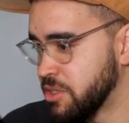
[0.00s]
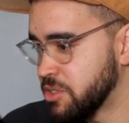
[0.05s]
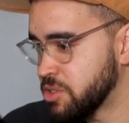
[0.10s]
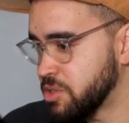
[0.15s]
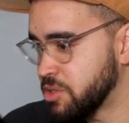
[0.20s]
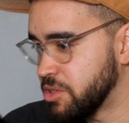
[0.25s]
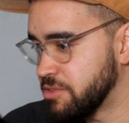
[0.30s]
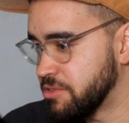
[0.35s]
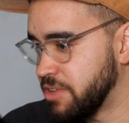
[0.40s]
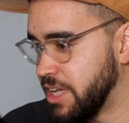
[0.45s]

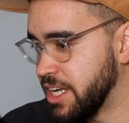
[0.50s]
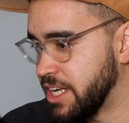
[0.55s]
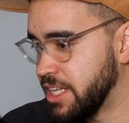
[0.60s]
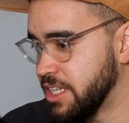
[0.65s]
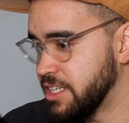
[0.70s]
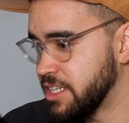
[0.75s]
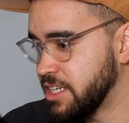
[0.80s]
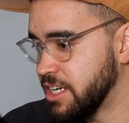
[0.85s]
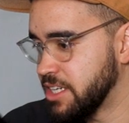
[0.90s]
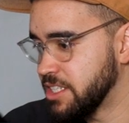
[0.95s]
So if I
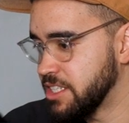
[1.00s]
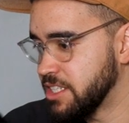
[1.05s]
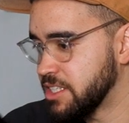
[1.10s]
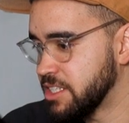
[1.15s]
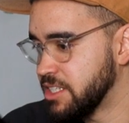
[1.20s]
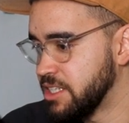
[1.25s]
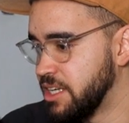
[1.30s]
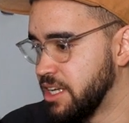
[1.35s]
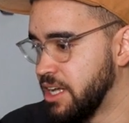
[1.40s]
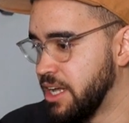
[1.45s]
click on it,
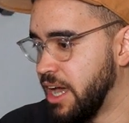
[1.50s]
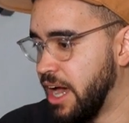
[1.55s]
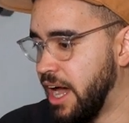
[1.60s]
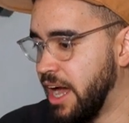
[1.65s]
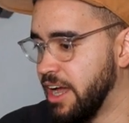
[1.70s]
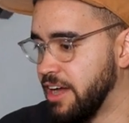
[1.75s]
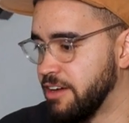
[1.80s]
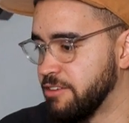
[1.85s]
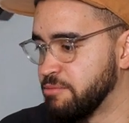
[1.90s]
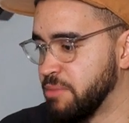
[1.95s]

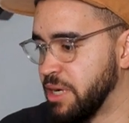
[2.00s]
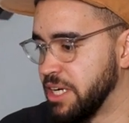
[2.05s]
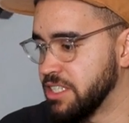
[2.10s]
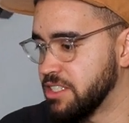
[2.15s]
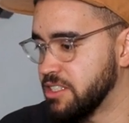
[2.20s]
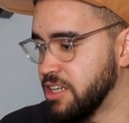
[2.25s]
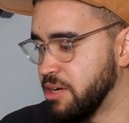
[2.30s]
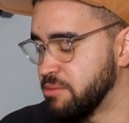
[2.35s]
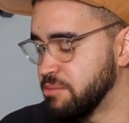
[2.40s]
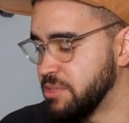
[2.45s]
I have my
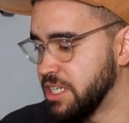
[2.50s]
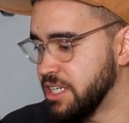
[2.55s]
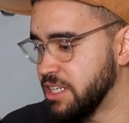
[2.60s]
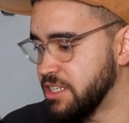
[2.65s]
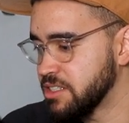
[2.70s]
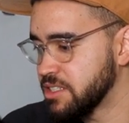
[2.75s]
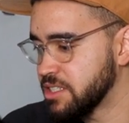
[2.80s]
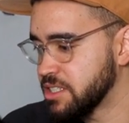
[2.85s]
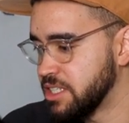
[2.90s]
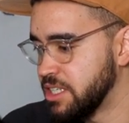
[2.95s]

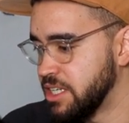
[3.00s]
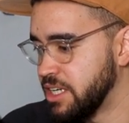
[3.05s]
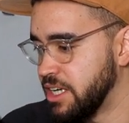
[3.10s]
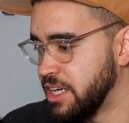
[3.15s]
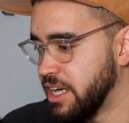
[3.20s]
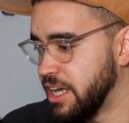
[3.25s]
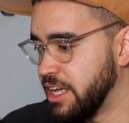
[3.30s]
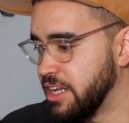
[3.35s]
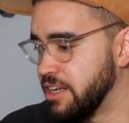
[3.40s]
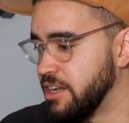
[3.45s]
thumbnails
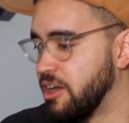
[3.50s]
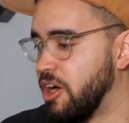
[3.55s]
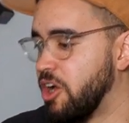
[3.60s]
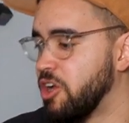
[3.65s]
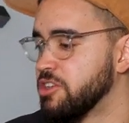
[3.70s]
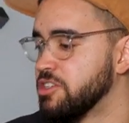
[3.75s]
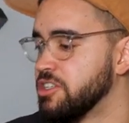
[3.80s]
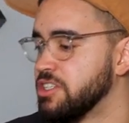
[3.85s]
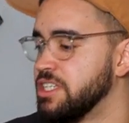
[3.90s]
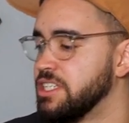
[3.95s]
and
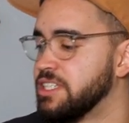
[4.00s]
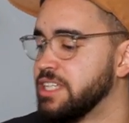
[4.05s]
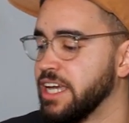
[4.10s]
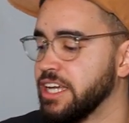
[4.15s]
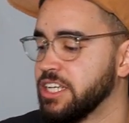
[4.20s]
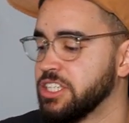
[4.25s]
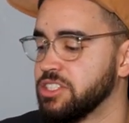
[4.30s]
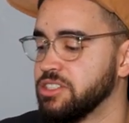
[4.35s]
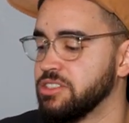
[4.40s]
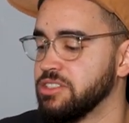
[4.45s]
all the
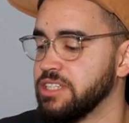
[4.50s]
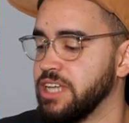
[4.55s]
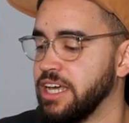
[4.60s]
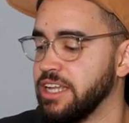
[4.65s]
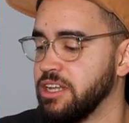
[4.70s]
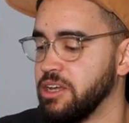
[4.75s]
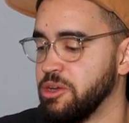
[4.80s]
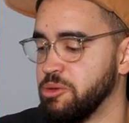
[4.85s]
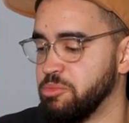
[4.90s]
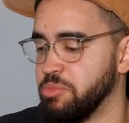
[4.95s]
detection
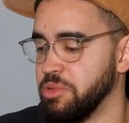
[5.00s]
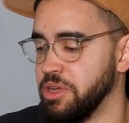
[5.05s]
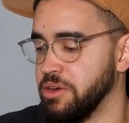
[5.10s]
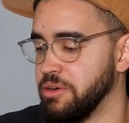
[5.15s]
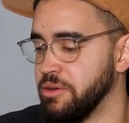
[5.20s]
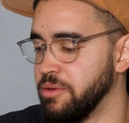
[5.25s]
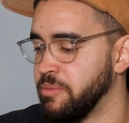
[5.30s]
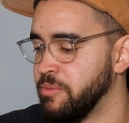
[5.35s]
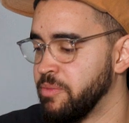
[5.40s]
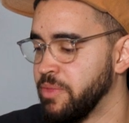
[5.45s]
that
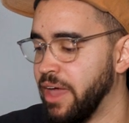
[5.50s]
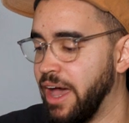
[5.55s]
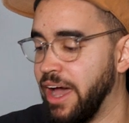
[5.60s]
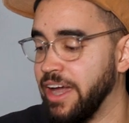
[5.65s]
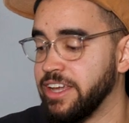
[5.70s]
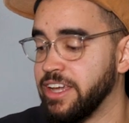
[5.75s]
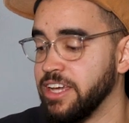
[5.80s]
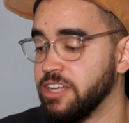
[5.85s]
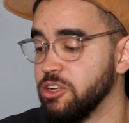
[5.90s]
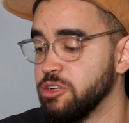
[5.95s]
appear.
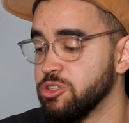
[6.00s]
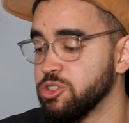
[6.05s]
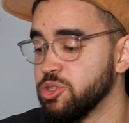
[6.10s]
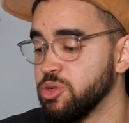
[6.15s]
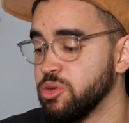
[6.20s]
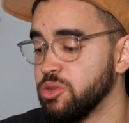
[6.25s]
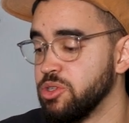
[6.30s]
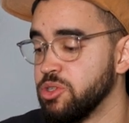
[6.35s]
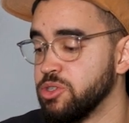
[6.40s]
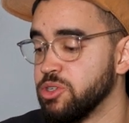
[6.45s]
I can
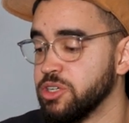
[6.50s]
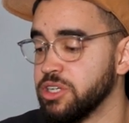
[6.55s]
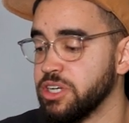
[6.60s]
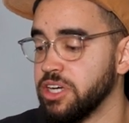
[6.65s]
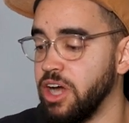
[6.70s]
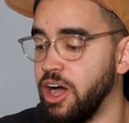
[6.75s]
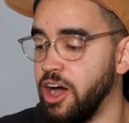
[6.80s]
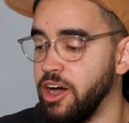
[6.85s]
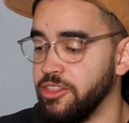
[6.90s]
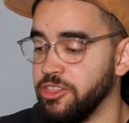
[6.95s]
also look
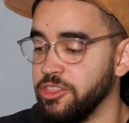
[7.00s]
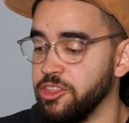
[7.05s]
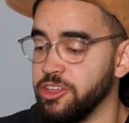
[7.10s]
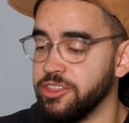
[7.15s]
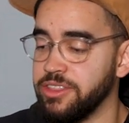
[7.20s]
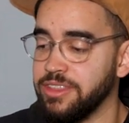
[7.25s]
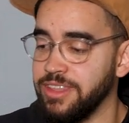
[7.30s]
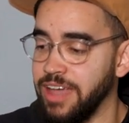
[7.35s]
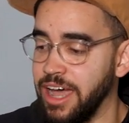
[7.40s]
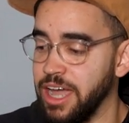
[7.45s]
on the
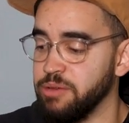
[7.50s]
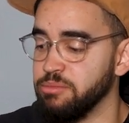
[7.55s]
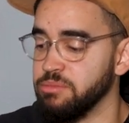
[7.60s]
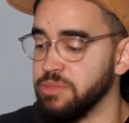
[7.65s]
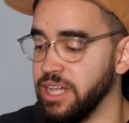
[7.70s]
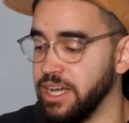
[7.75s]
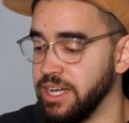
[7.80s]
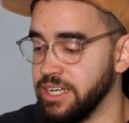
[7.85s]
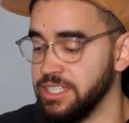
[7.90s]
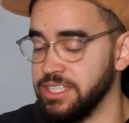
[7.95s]

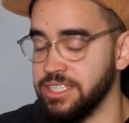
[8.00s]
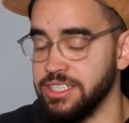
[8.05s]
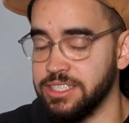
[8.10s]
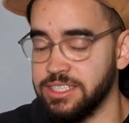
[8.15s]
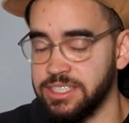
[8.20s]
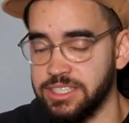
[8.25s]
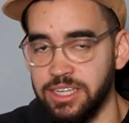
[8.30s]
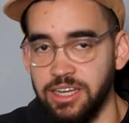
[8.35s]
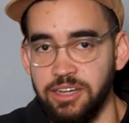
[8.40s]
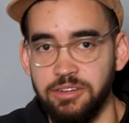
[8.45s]
timeline
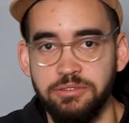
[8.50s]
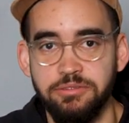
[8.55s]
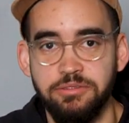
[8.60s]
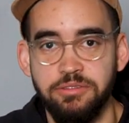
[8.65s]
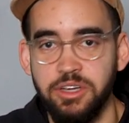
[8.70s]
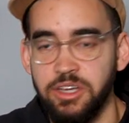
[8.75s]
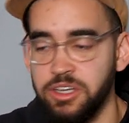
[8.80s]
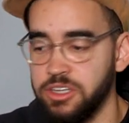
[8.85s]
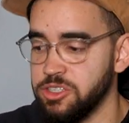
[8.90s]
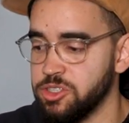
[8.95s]
itself.
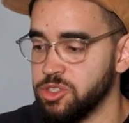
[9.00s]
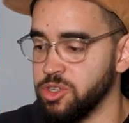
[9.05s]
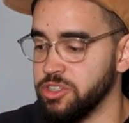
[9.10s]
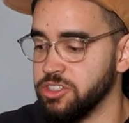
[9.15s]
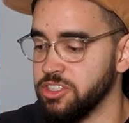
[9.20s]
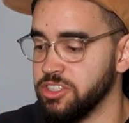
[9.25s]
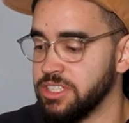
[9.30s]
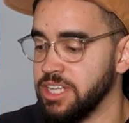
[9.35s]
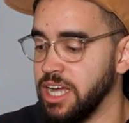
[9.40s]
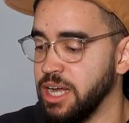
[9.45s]
So
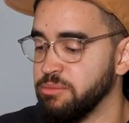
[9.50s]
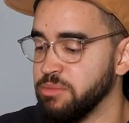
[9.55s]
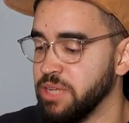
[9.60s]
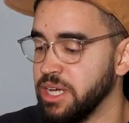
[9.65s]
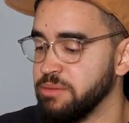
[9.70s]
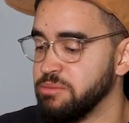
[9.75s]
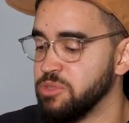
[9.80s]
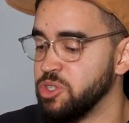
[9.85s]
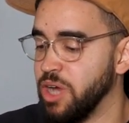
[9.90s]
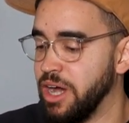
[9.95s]
on the
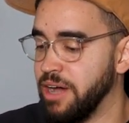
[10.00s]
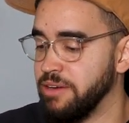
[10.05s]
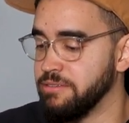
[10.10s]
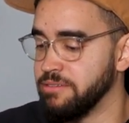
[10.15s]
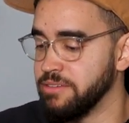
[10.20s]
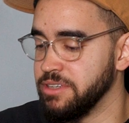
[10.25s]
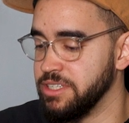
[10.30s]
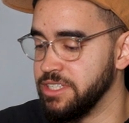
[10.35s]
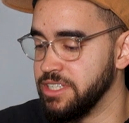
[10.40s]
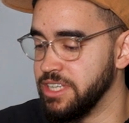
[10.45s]
timeline, you have
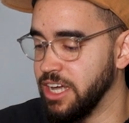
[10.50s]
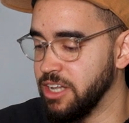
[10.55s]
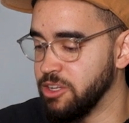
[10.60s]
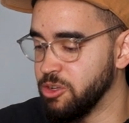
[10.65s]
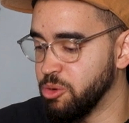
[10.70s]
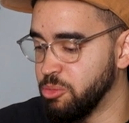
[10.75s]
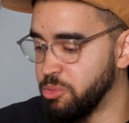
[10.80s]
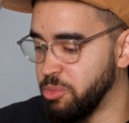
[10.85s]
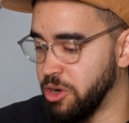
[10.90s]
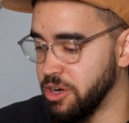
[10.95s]

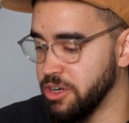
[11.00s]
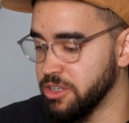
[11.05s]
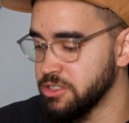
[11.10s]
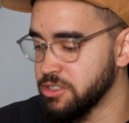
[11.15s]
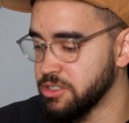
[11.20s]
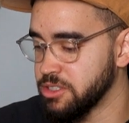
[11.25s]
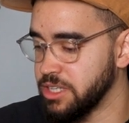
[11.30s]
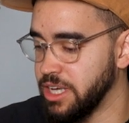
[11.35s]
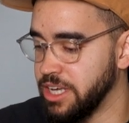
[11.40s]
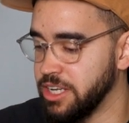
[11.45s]
yellow
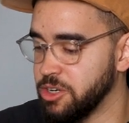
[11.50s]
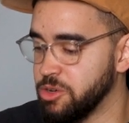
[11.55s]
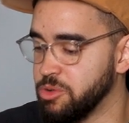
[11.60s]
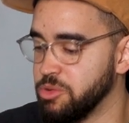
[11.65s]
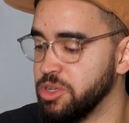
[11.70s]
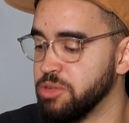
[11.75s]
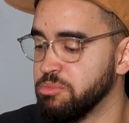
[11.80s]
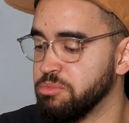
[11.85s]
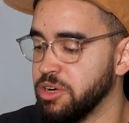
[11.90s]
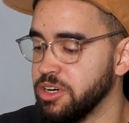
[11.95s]
parts and
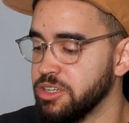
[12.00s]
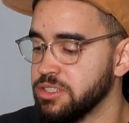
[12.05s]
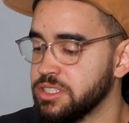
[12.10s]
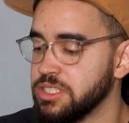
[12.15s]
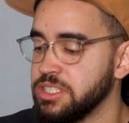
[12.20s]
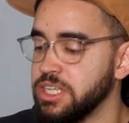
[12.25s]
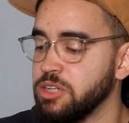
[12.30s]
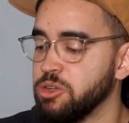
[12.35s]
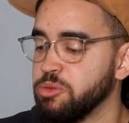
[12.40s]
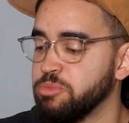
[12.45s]
green
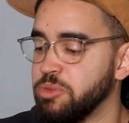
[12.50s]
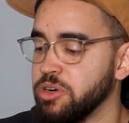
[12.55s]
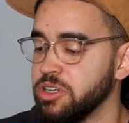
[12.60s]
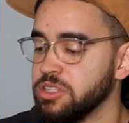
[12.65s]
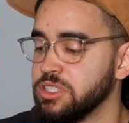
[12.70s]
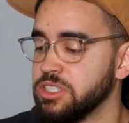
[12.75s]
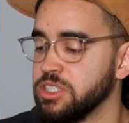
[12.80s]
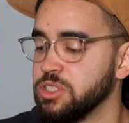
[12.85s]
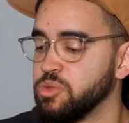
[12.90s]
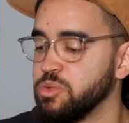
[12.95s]
parts. Yellow
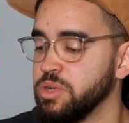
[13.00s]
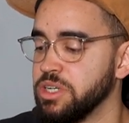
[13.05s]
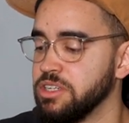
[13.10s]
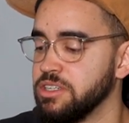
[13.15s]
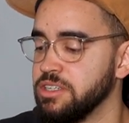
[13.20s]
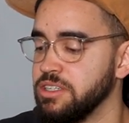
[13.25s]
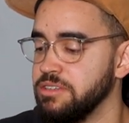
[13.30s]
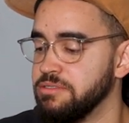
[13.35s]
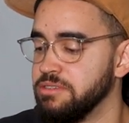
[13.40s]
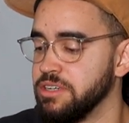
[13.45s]
parts is when
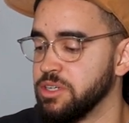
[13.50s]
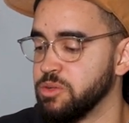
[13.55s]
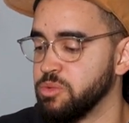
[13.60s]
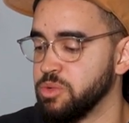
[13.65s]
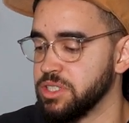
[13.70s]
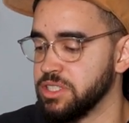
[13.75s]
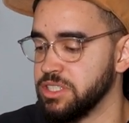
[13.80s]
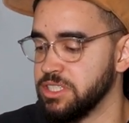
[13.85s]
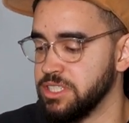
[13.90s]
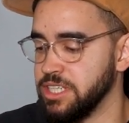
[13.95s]
an event
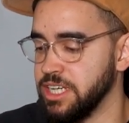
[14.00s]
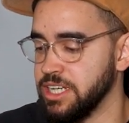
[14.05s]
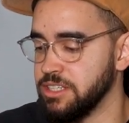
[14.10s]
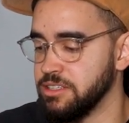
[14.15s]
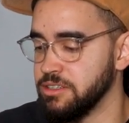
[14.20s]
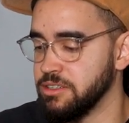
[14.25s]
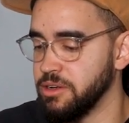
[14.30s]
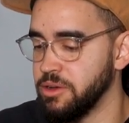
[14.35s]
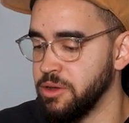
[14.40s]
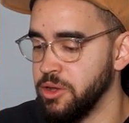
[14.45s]
was
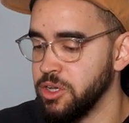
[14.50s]
detected.